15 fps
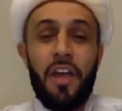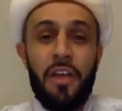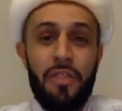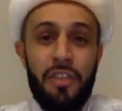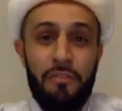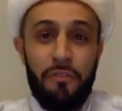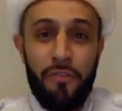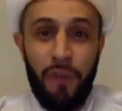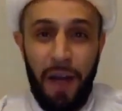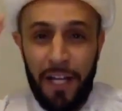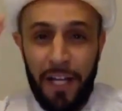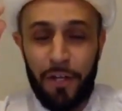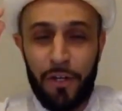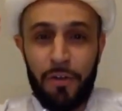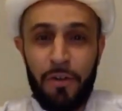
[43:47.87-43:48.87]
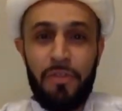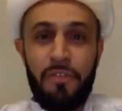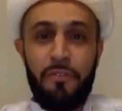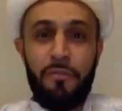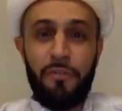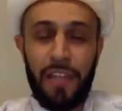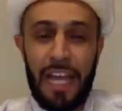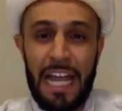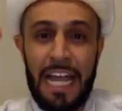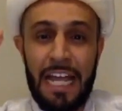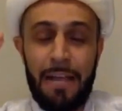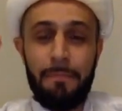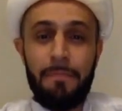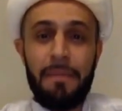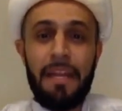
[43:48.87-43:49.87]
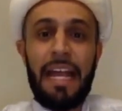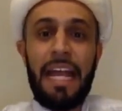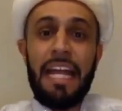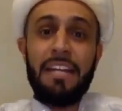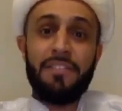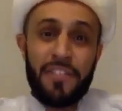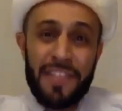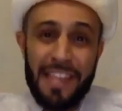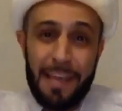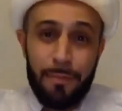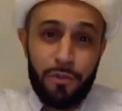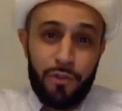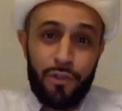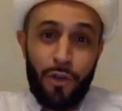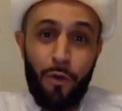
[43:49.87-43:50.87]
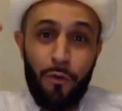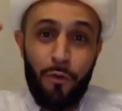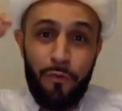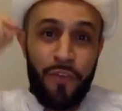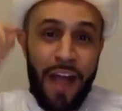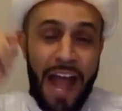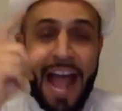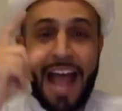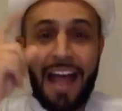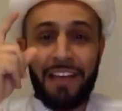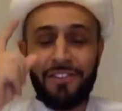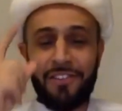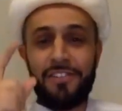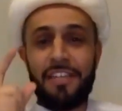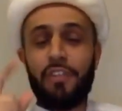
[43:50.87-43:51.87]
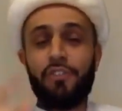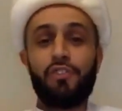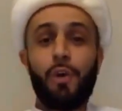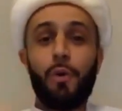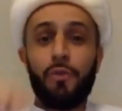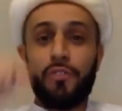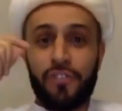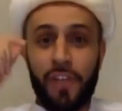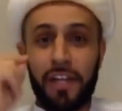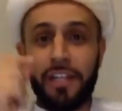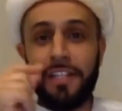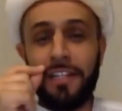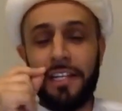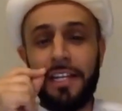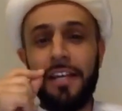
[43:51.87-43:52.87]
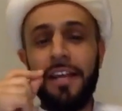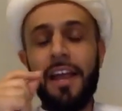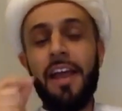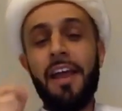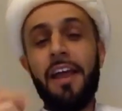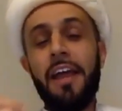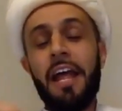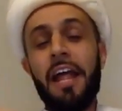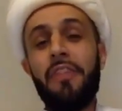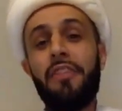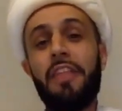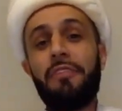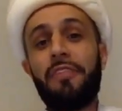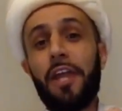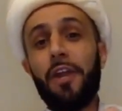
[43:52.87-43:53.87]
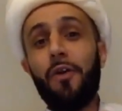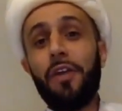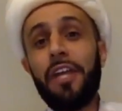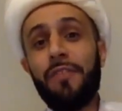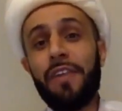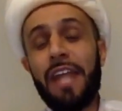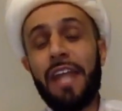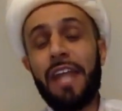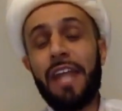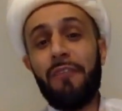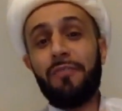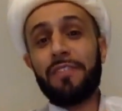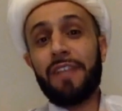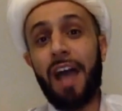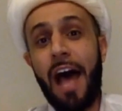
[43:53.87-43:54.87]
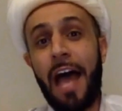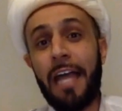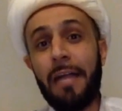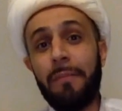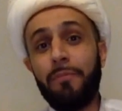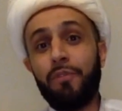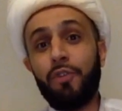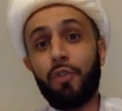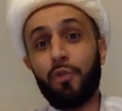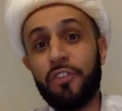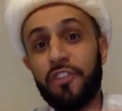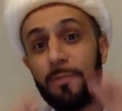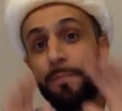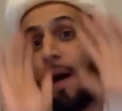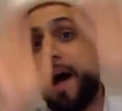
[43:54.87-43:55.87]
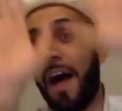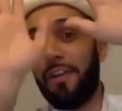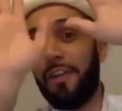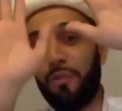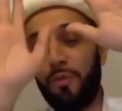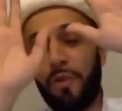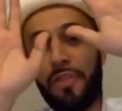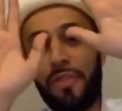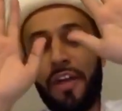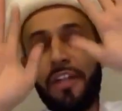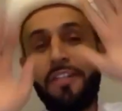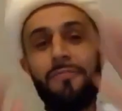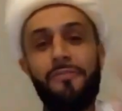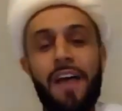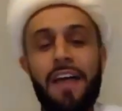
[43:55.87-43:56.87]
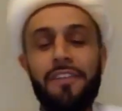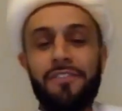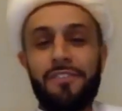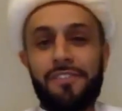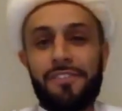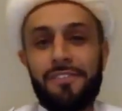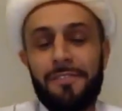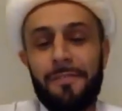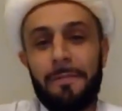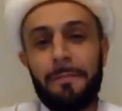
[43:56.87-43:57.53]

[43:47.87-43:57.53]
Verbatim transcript: the fire, the flame hits them so fast and so suddenly that they don't even have time to respond with a defense.